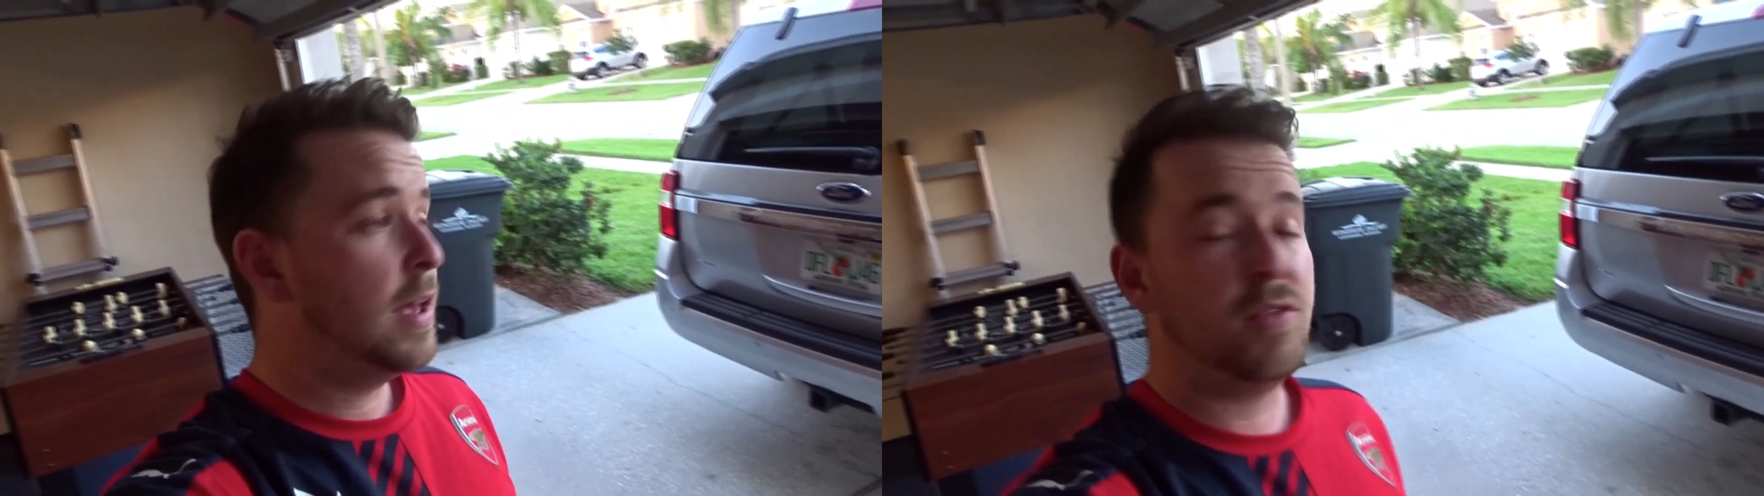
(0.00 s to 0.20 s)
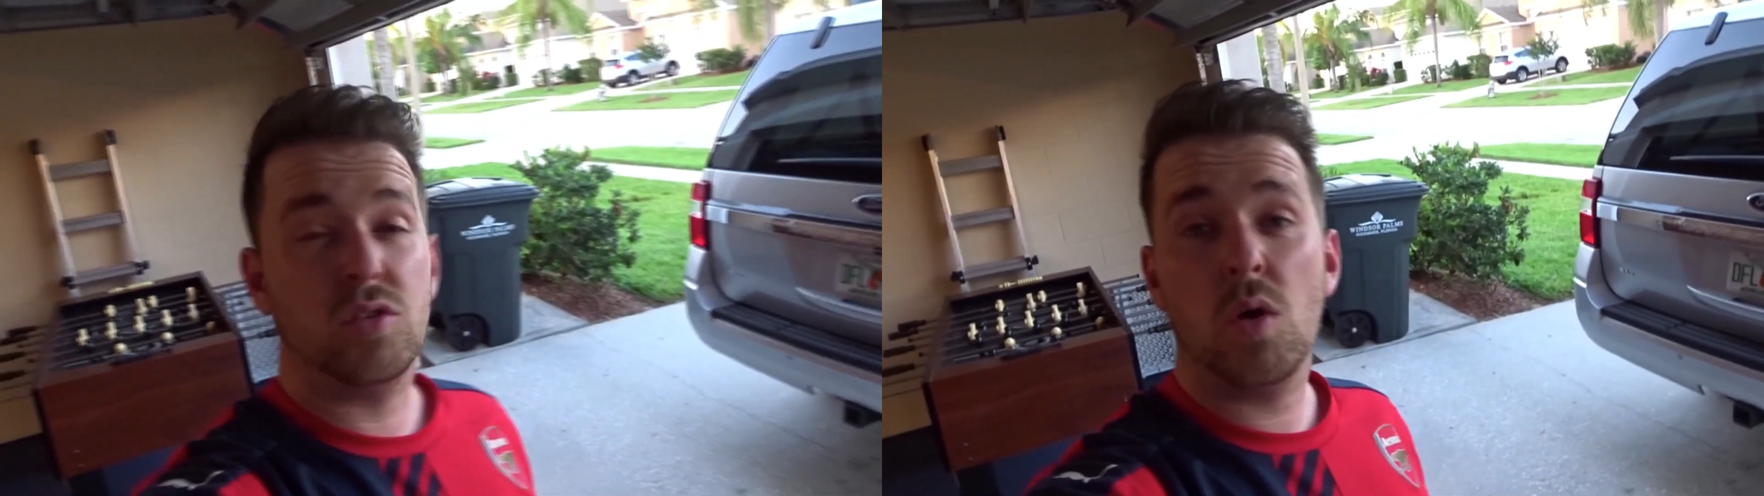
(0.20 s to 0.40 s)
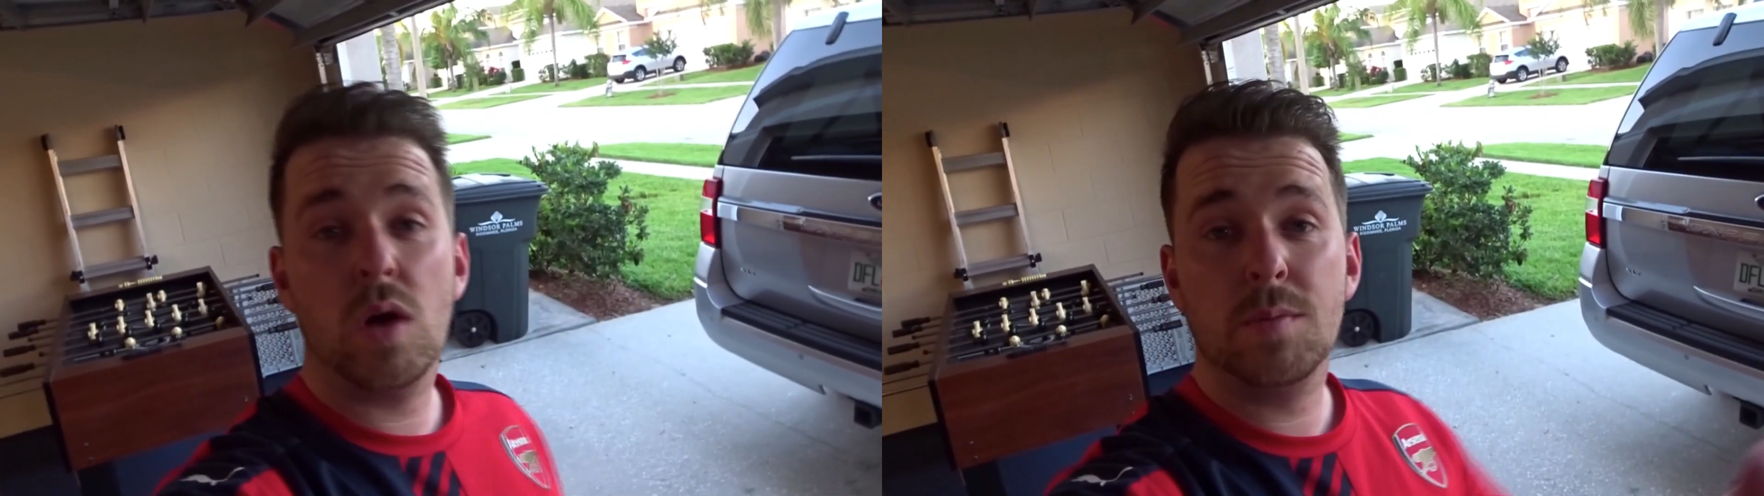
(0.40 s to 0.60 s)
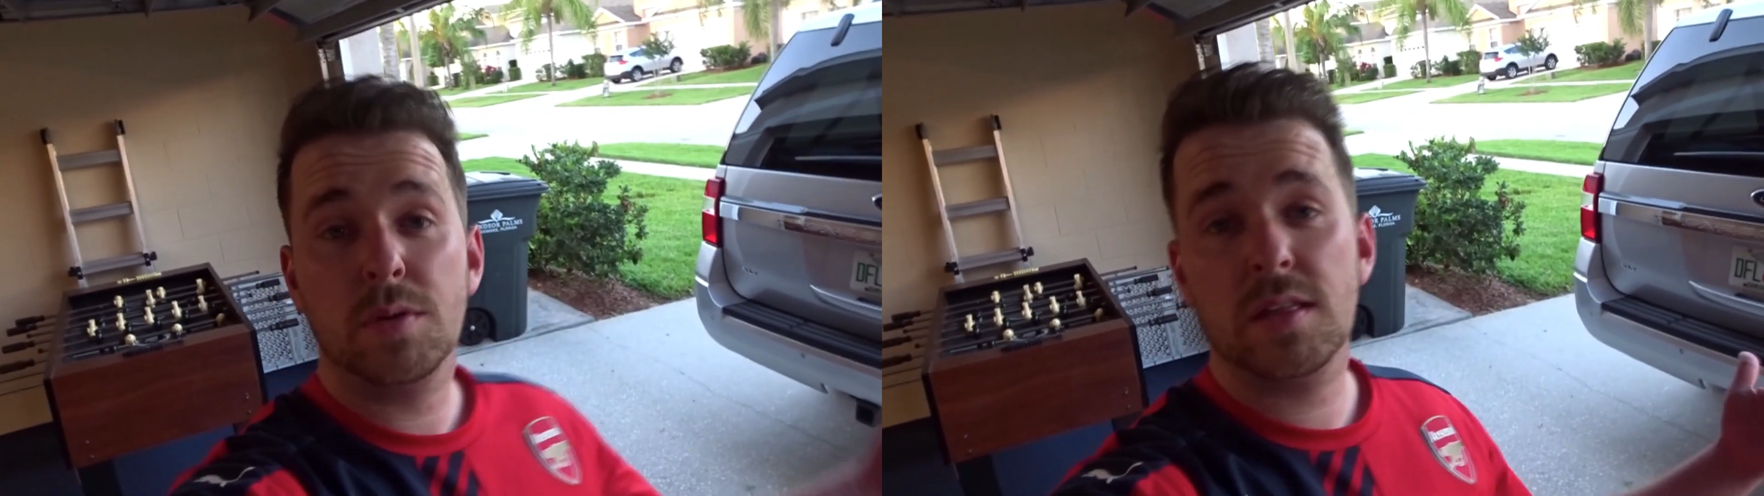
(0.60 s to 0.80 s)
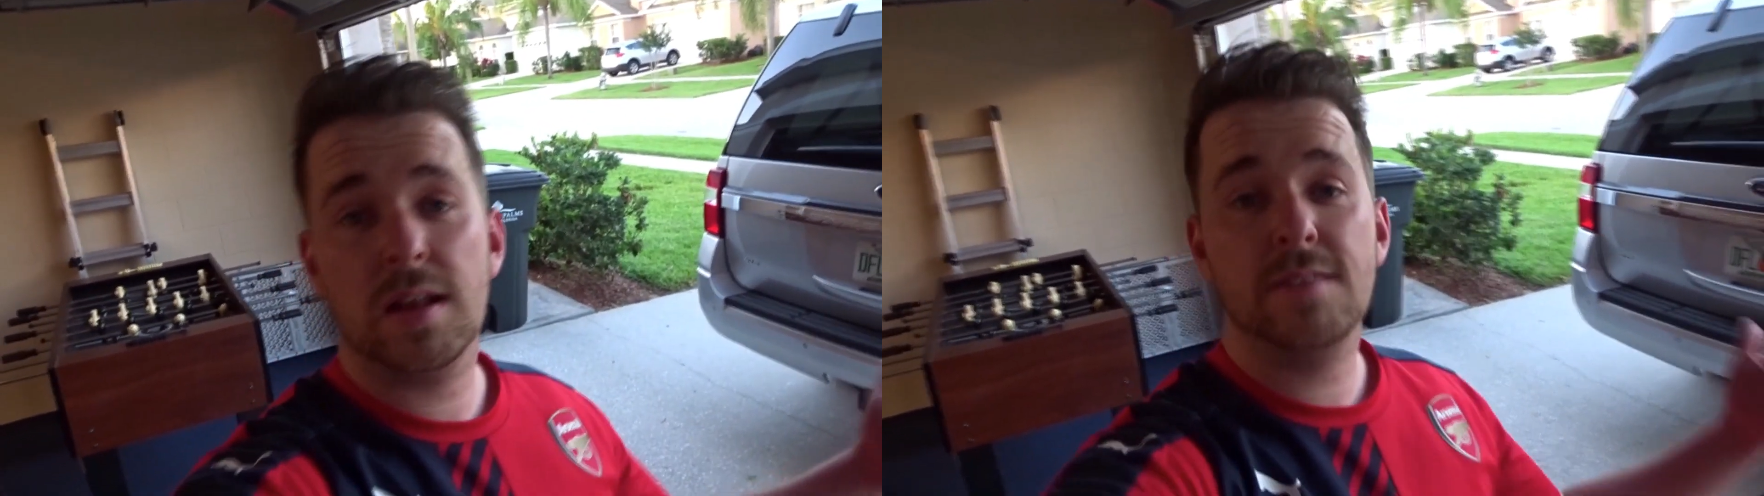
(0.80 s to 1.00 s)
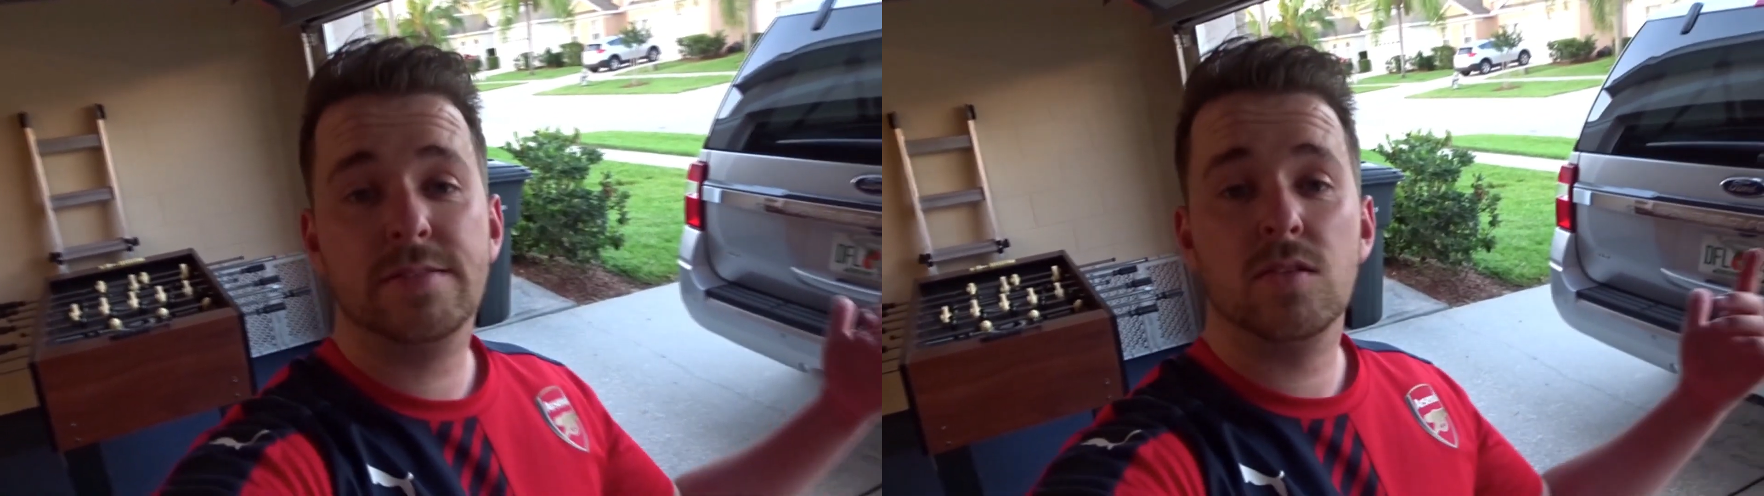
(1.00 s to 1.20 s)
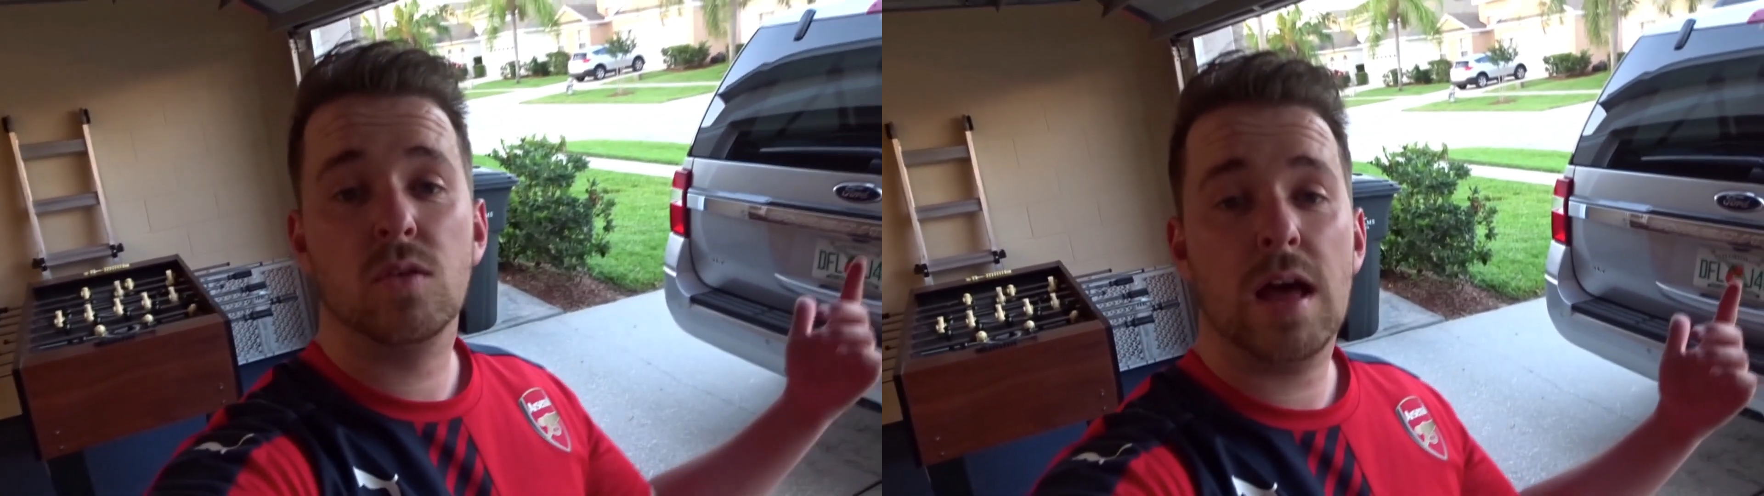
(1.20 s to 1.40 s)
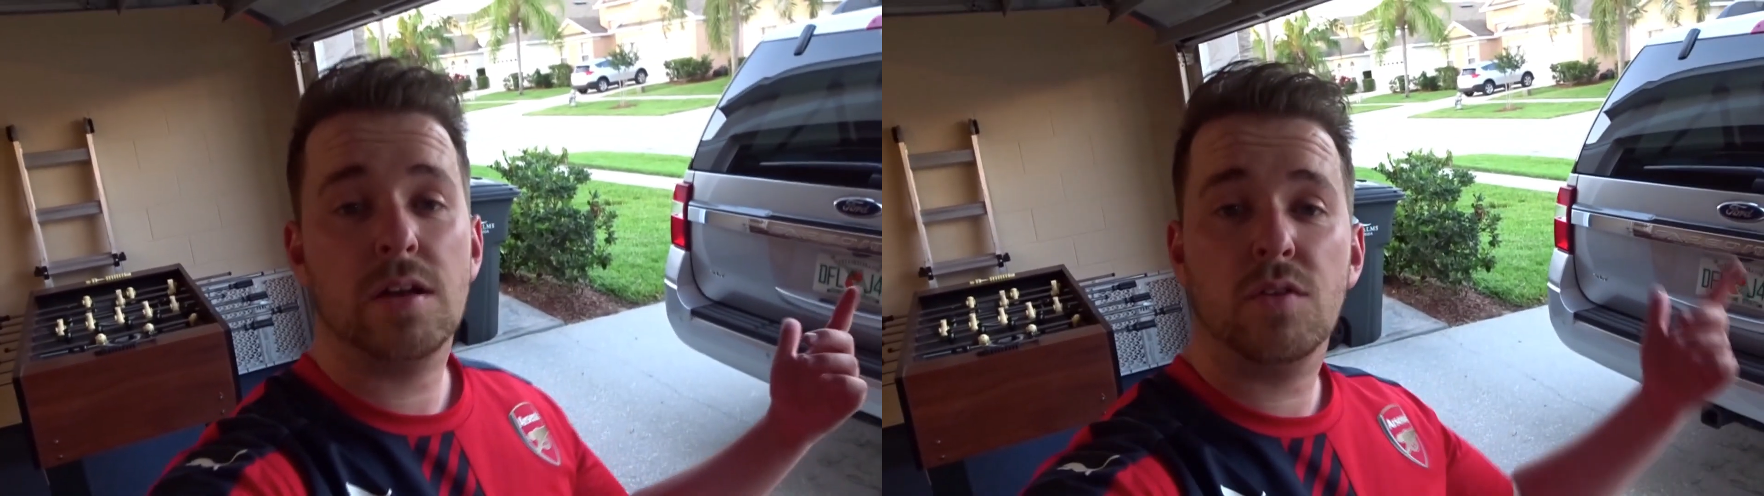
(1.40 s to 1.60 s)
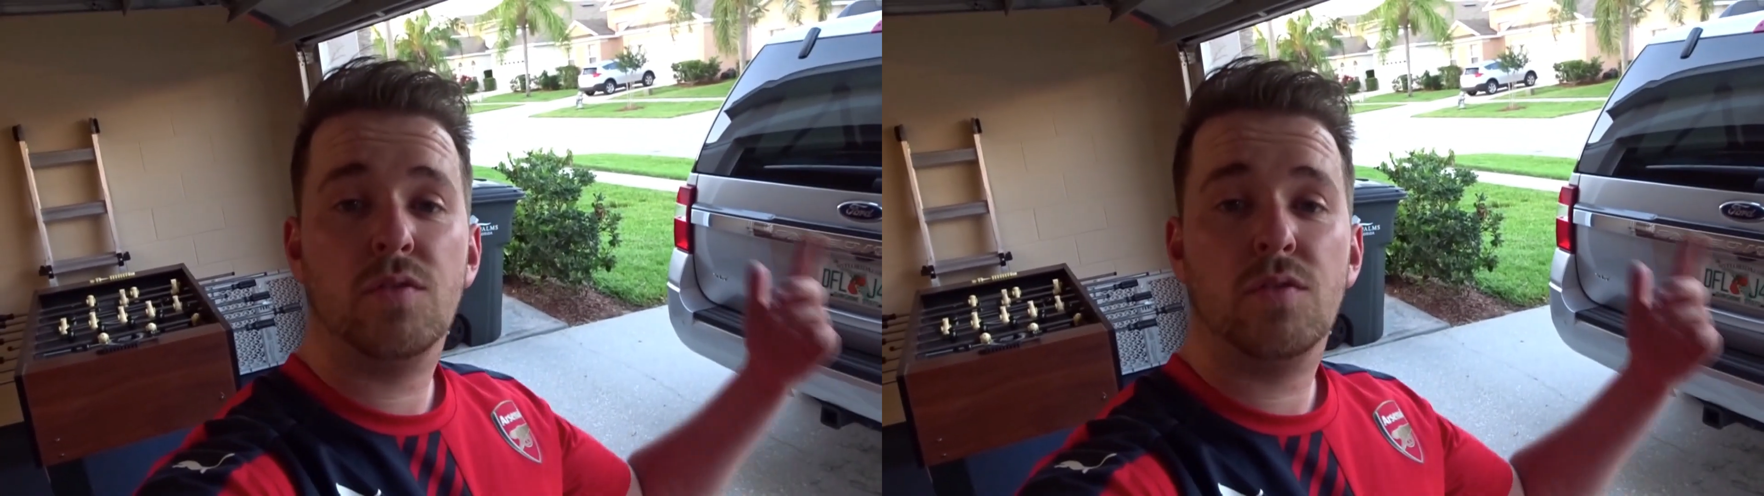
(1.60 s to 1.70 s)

If you know anybody that lives in Orlando,